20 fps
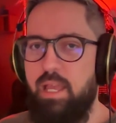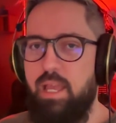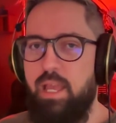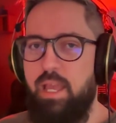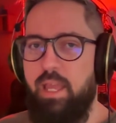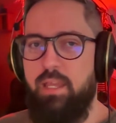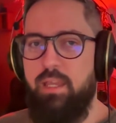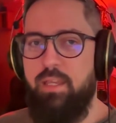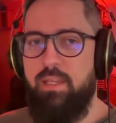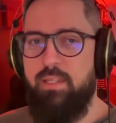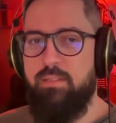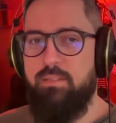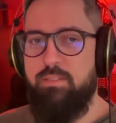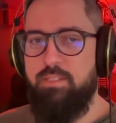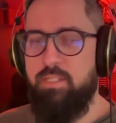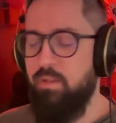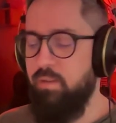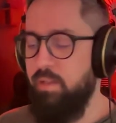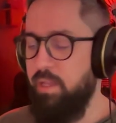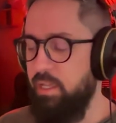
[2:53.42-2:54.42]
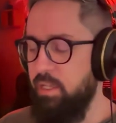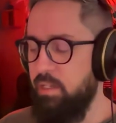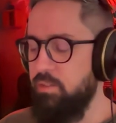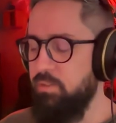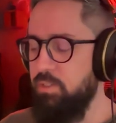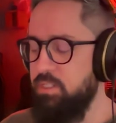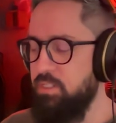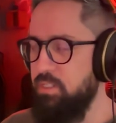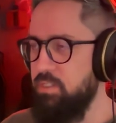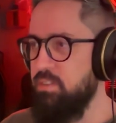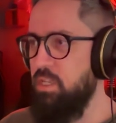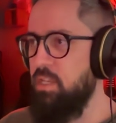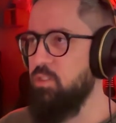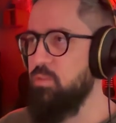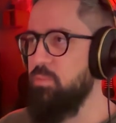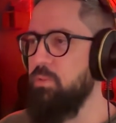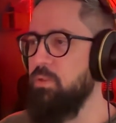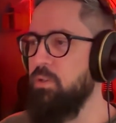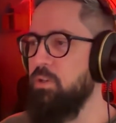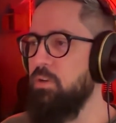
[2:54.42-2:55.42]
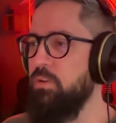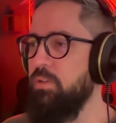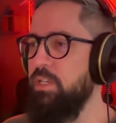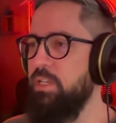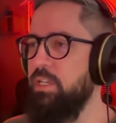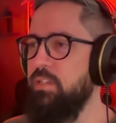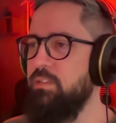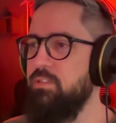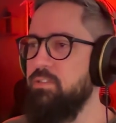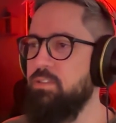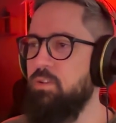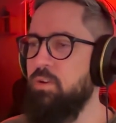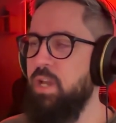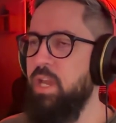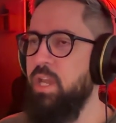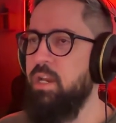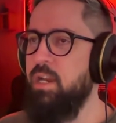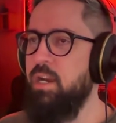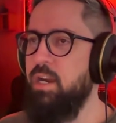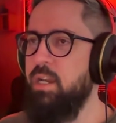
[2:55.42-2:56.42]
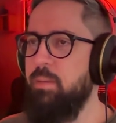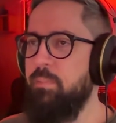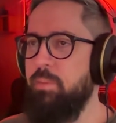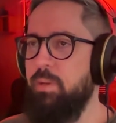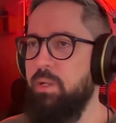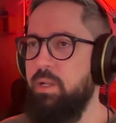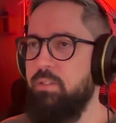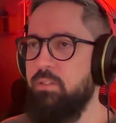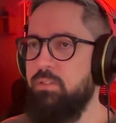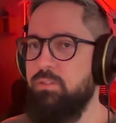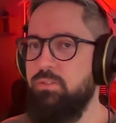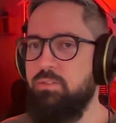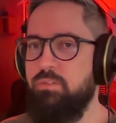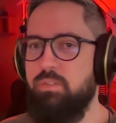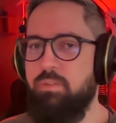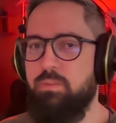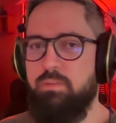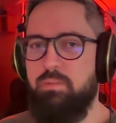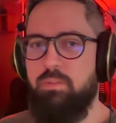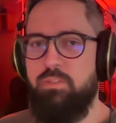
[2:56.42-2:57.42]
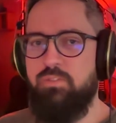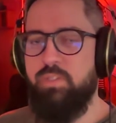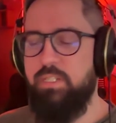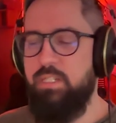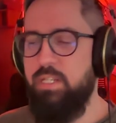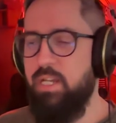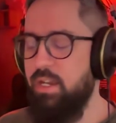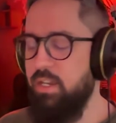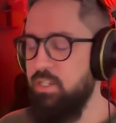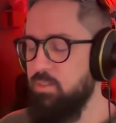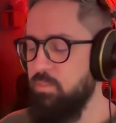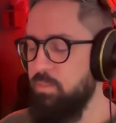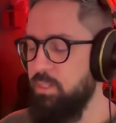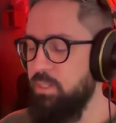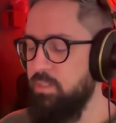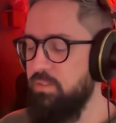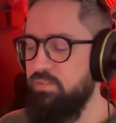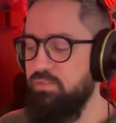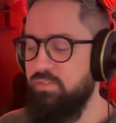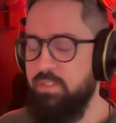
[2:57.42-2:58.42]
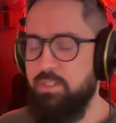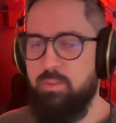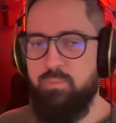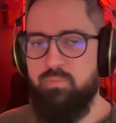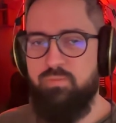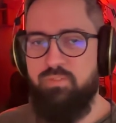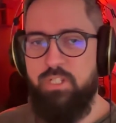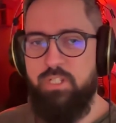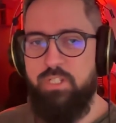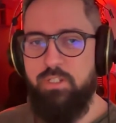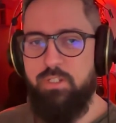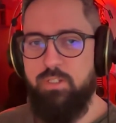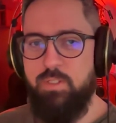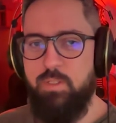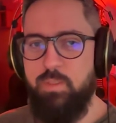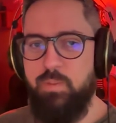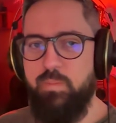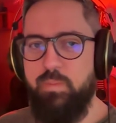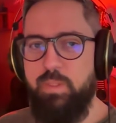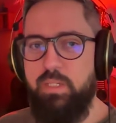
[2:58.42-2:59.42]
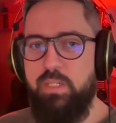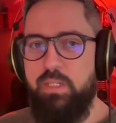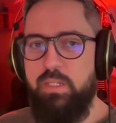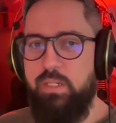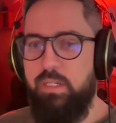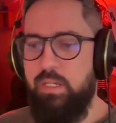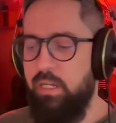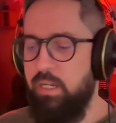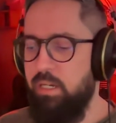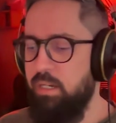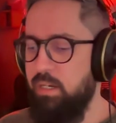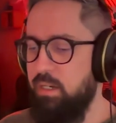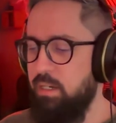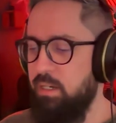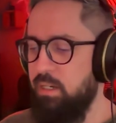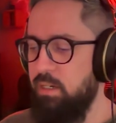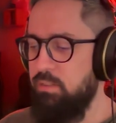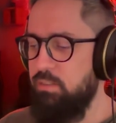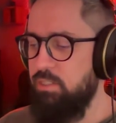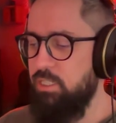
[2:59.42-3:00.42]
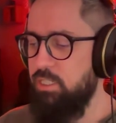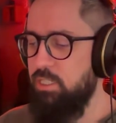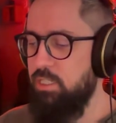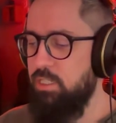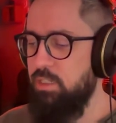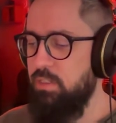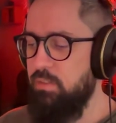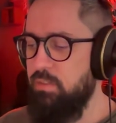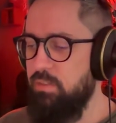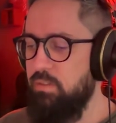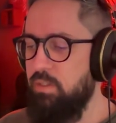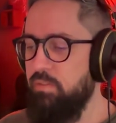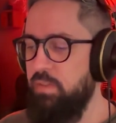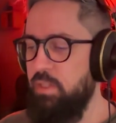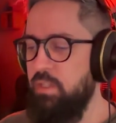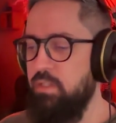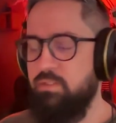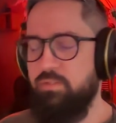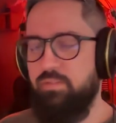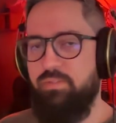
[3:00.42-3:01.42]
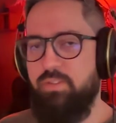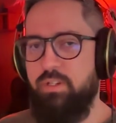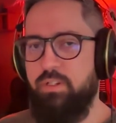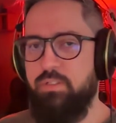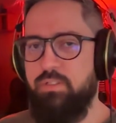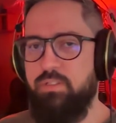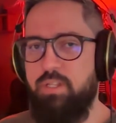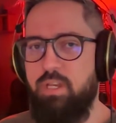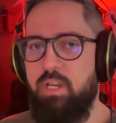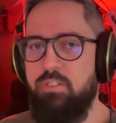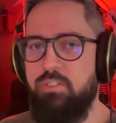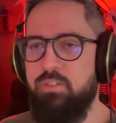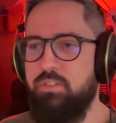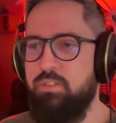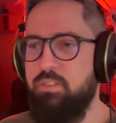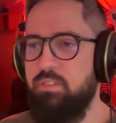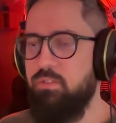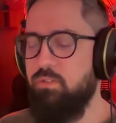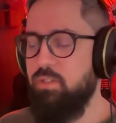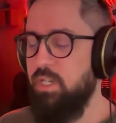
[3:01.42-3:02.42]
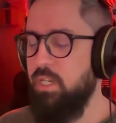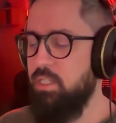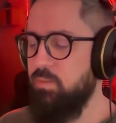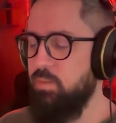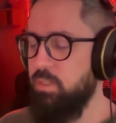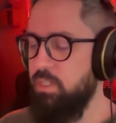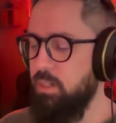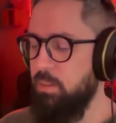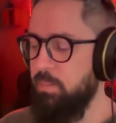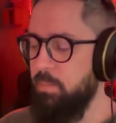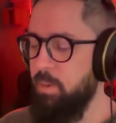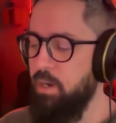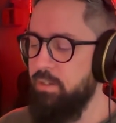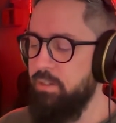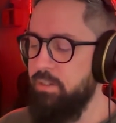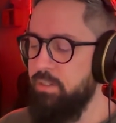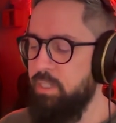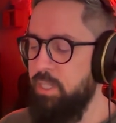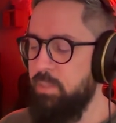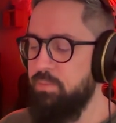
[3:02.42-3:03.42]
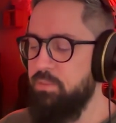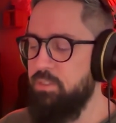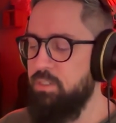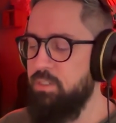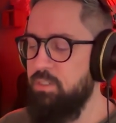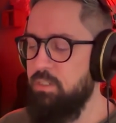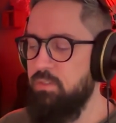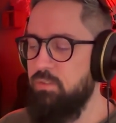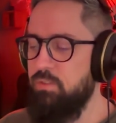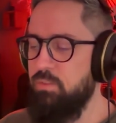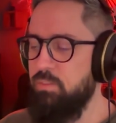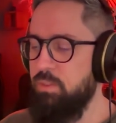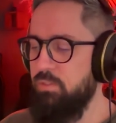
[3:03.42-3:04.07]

And so uh, Chrissie is exploring, so A I applied to advertisement, film, video. Uh, she, I think, is the first agency together with her partner in Amsterdam to be